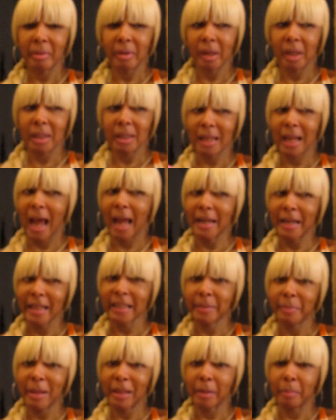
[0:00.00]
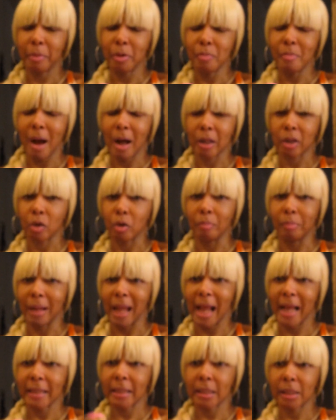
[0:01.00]
because the guy next to me had the boombox on
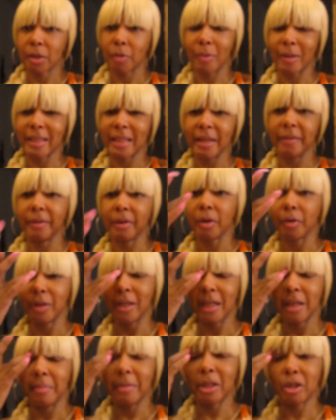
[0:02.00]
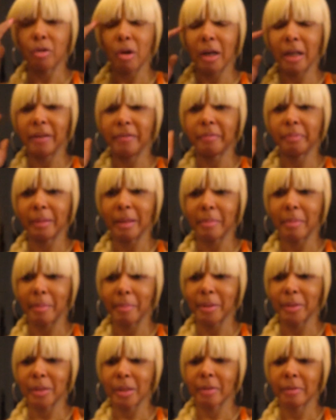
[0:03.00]
blast, so I didn't even need to me trying to even play my
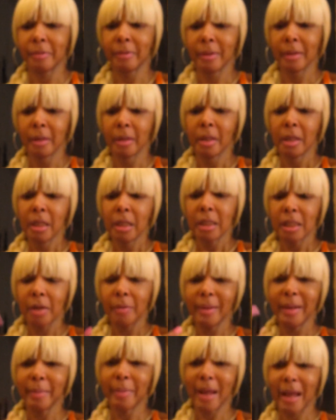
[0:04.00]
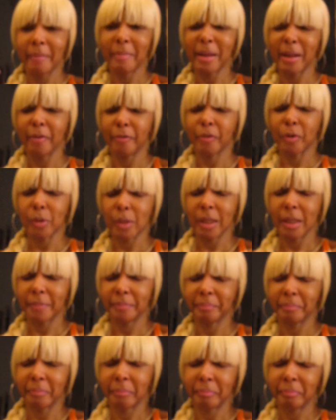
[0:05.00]
music. So anyway, I have an earphones
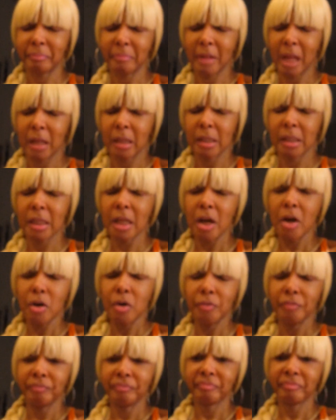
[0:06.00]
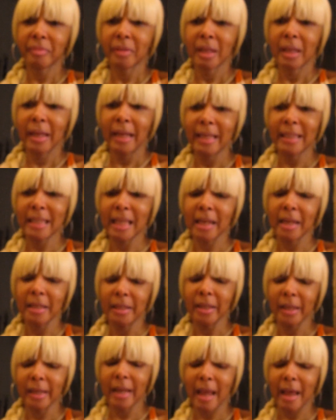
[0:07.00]
So, he said he's
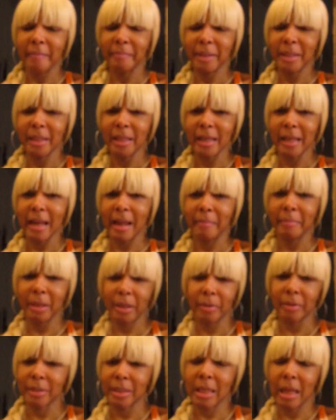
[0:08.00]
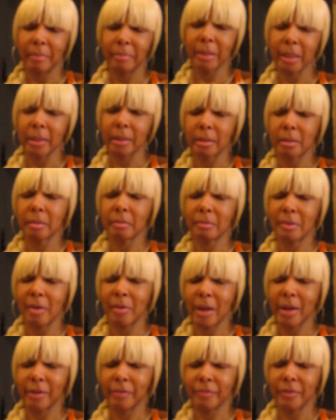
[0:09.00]
looking at me, looking at me, and he stopped looking.
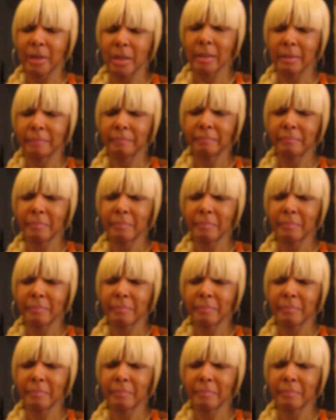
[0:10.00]
Okay, alright.